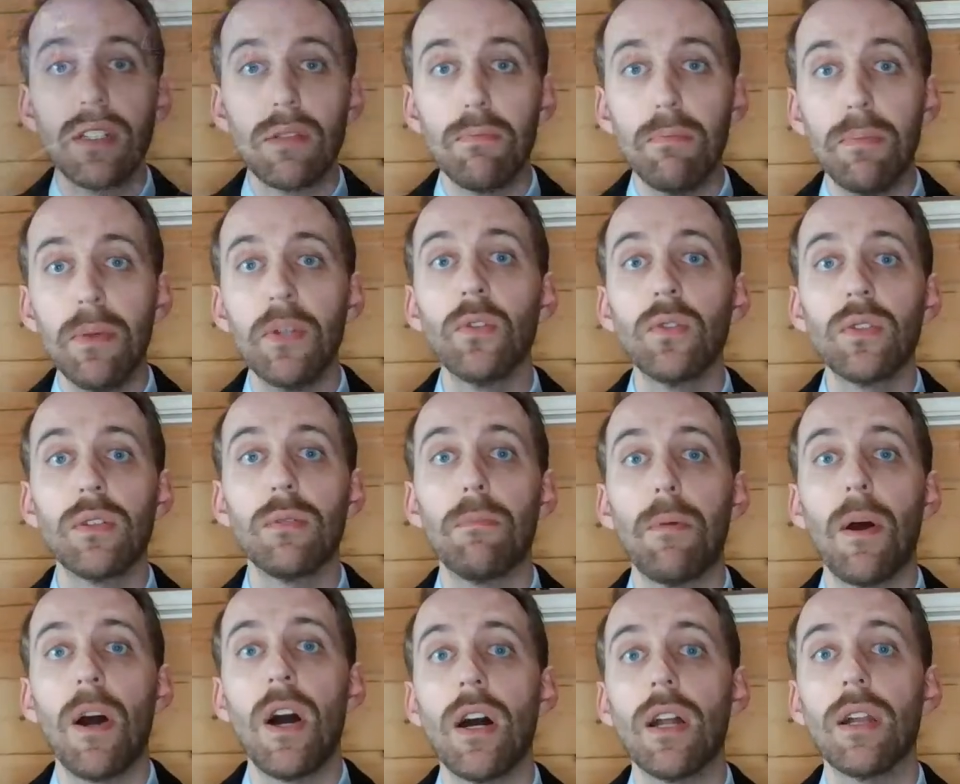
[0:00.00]
it's built
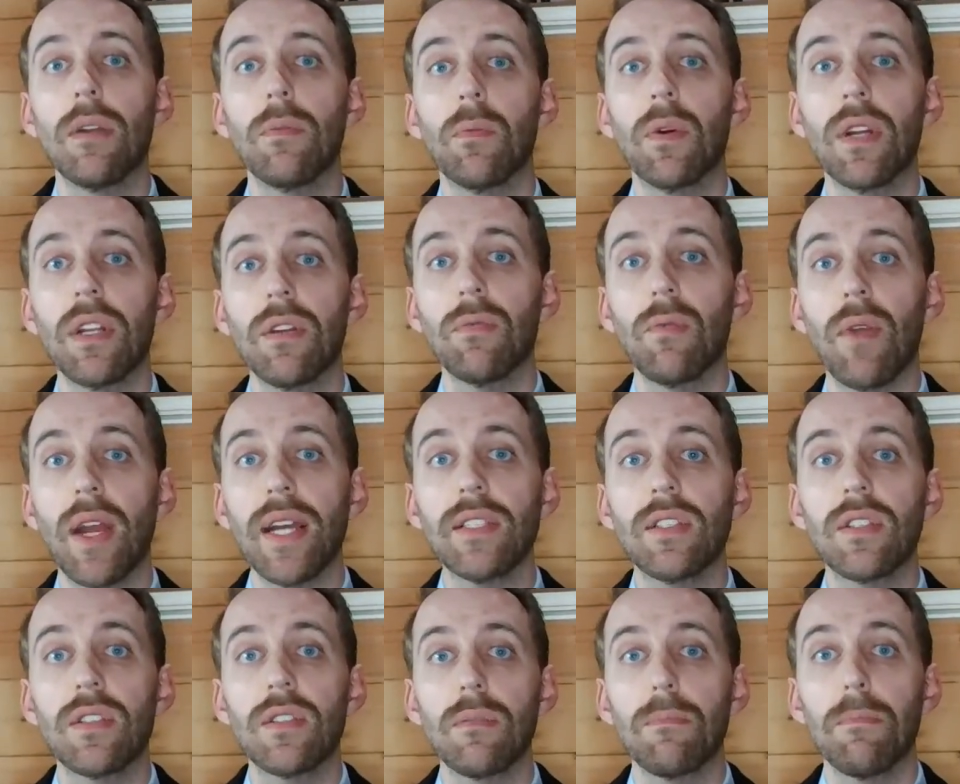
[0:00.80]
upon and what it
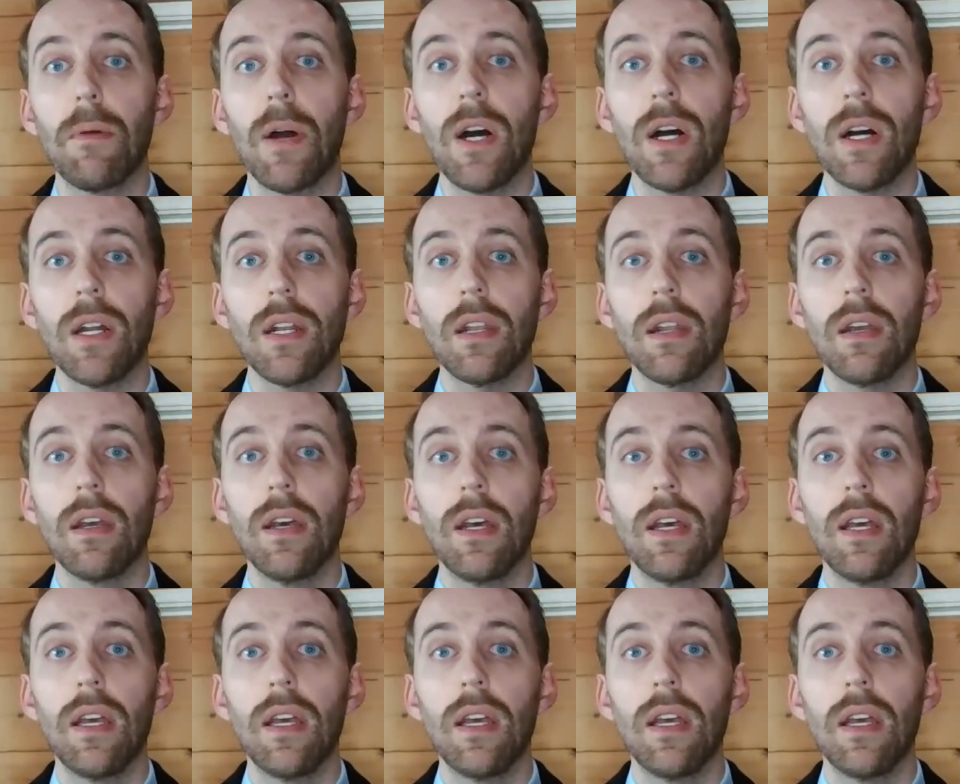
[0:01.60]
rests upon.